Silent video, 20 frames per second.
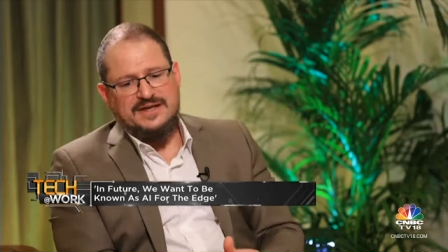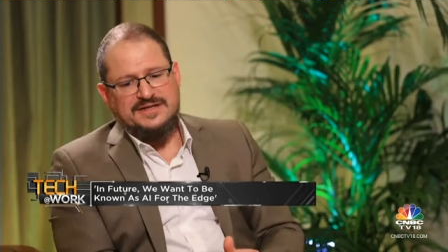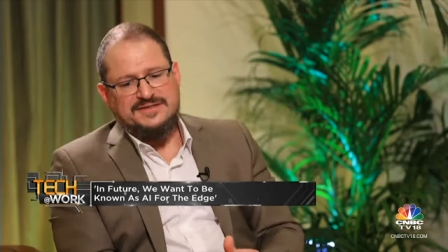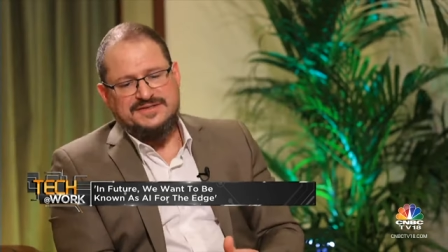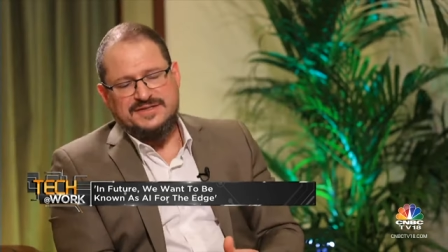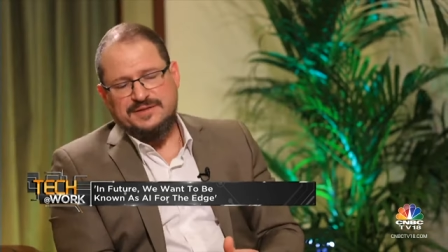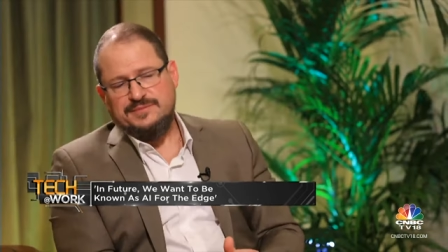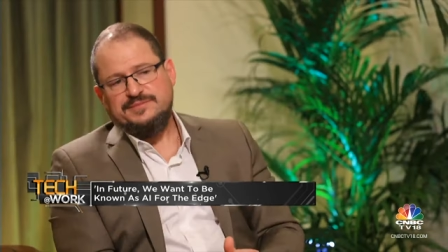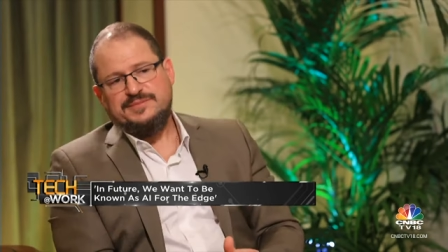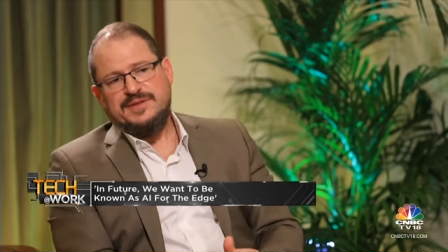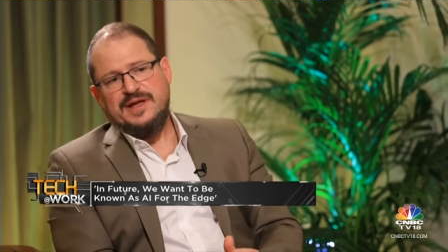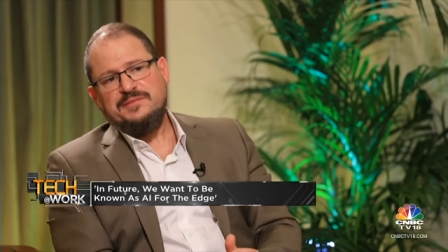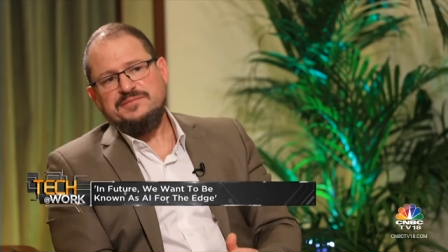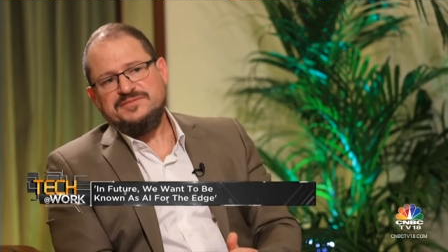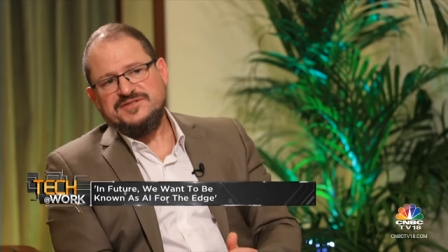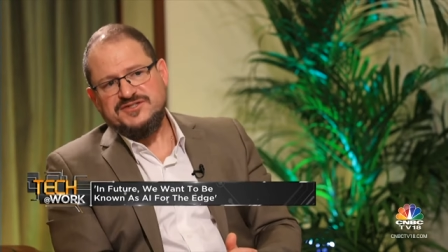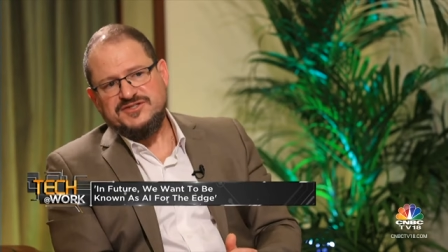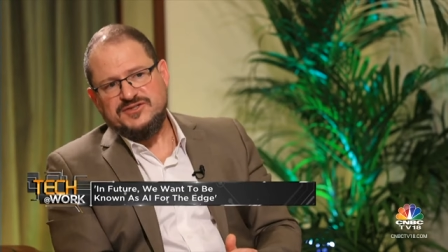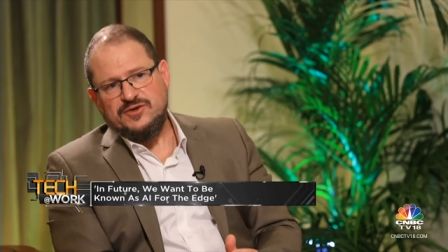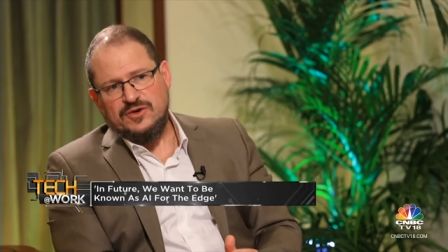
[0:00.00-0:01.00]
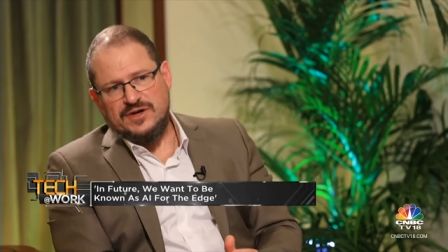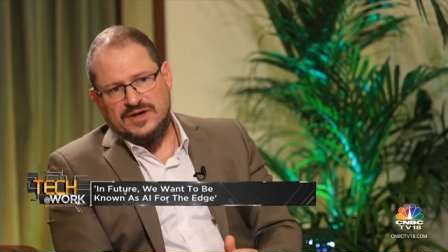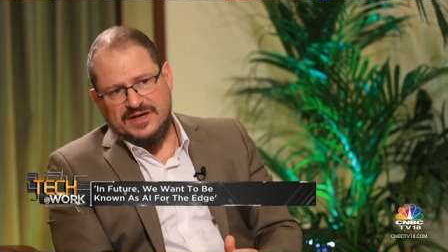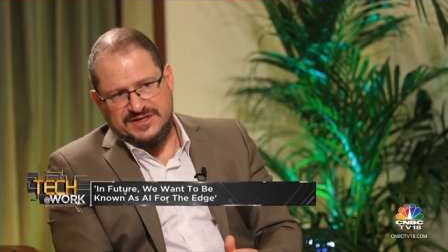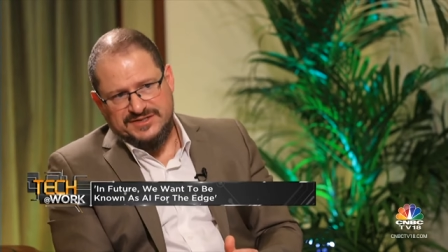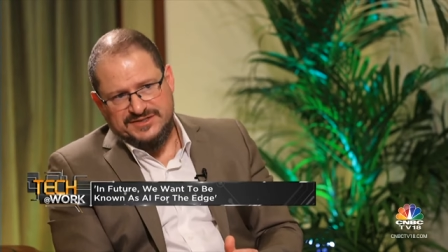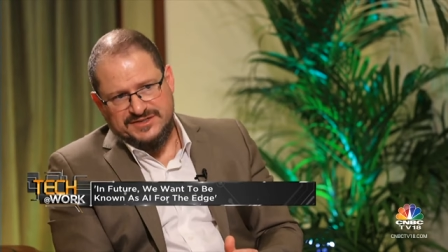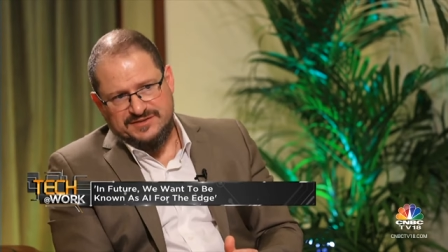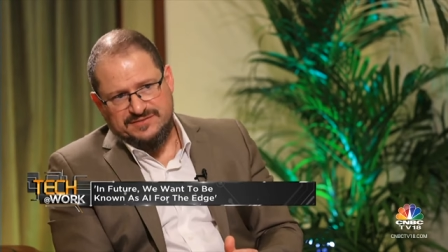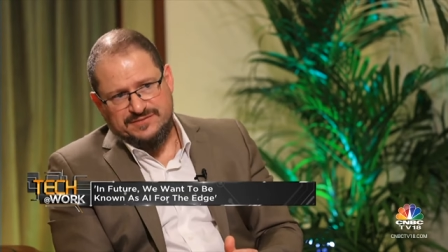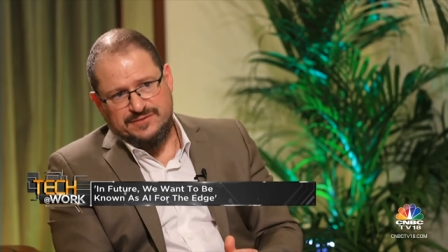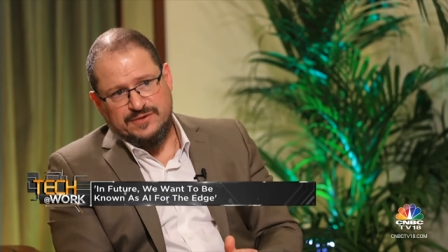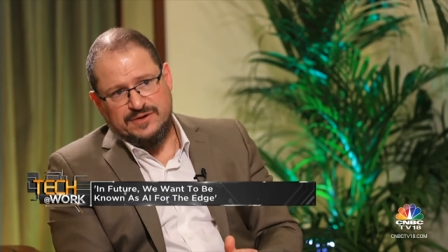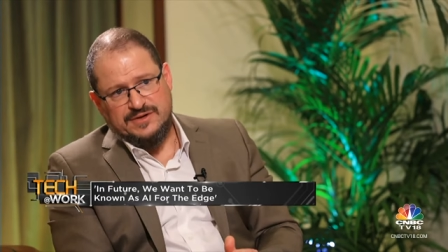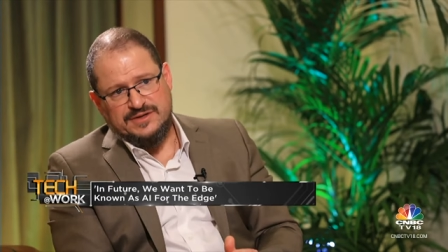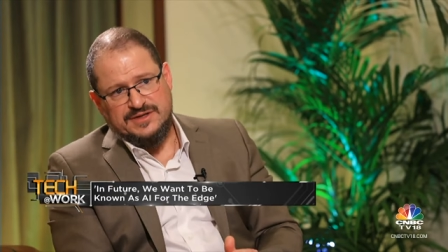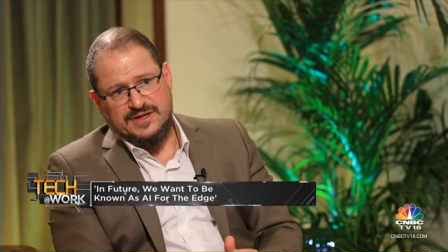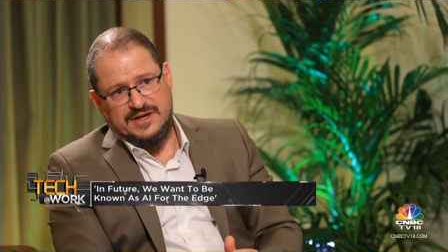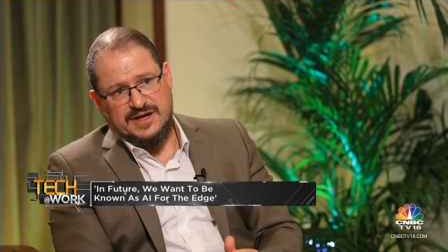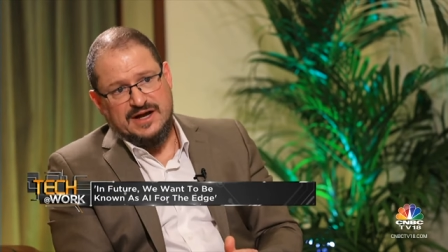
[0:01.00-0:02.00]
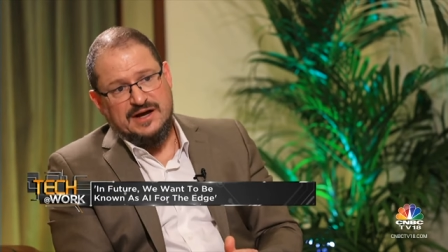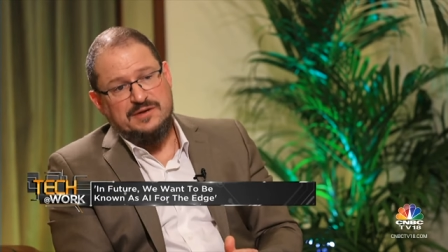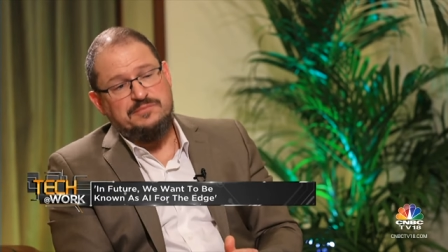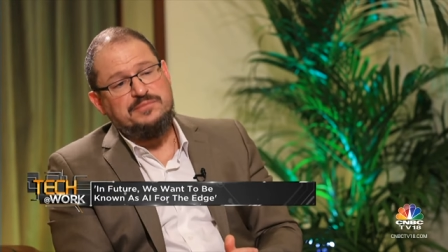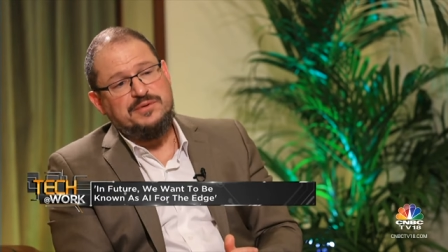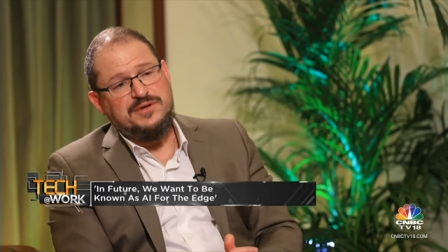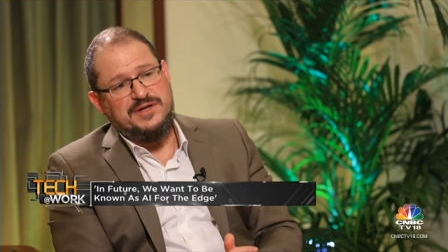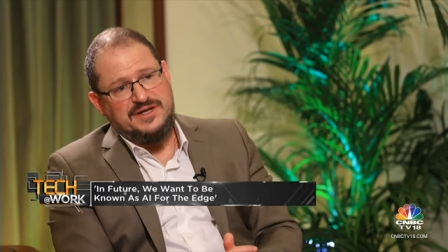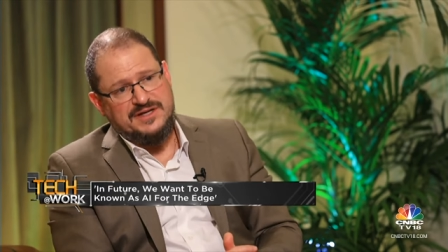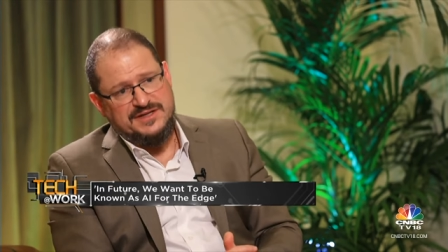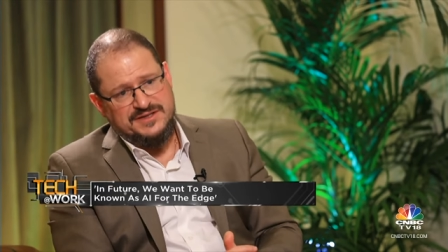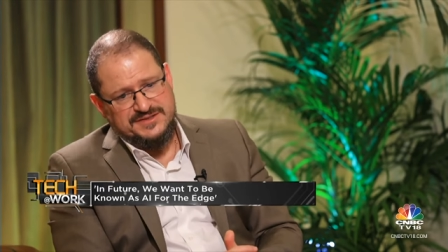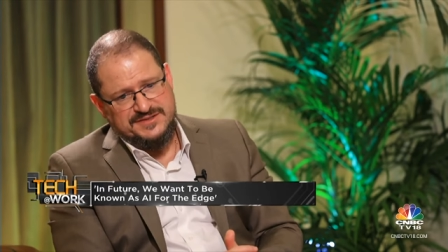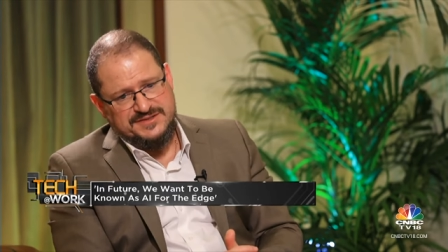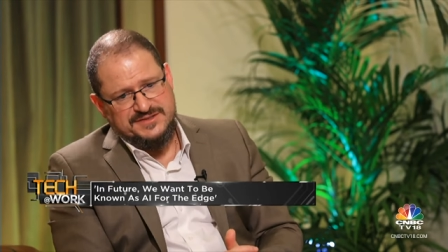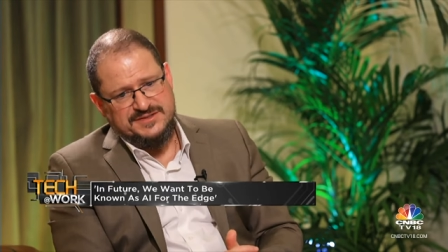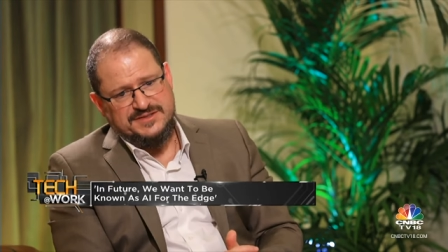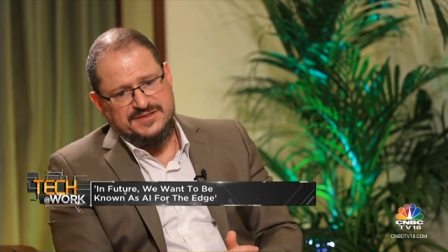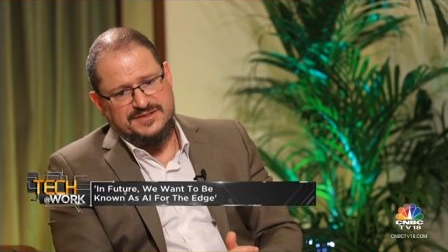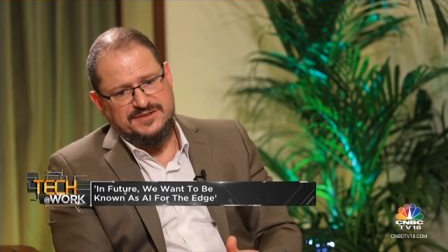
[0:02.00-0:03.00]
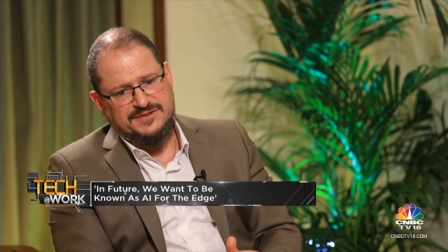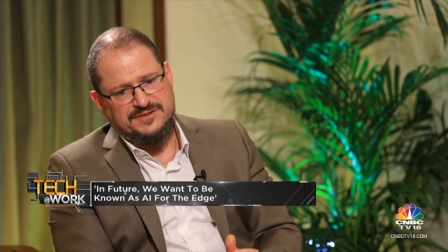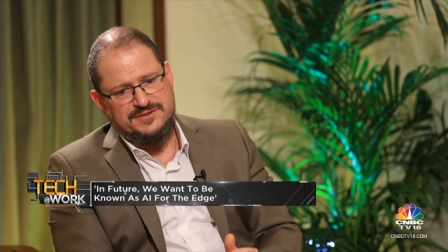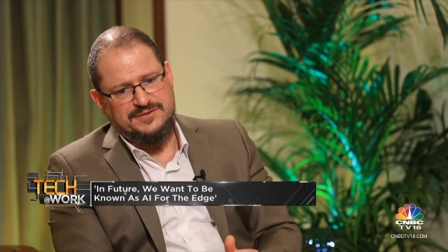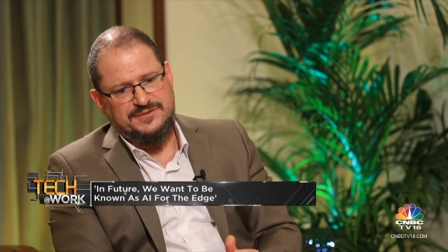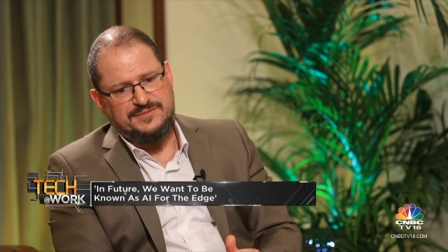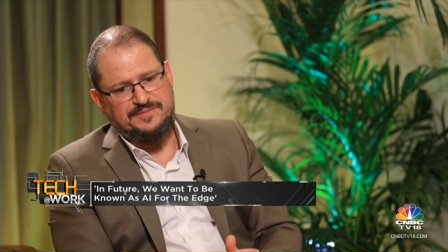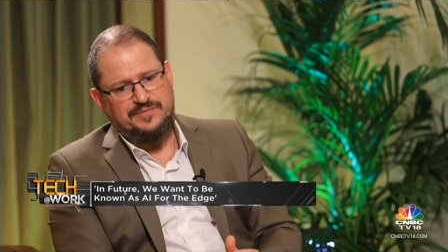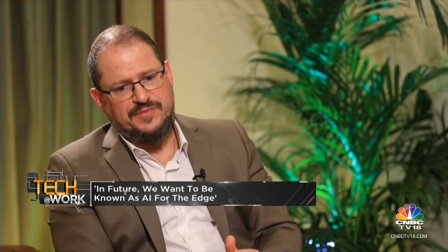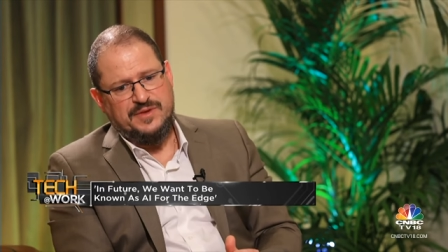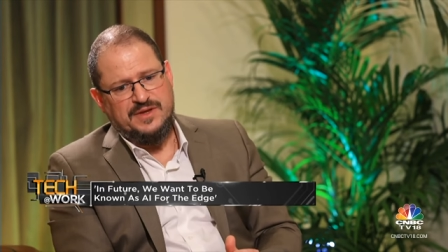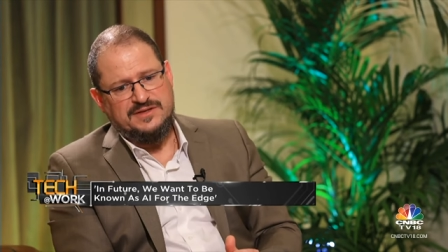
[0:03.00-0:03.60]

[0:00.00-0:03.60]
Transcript: sometimes it's not easy for the companies to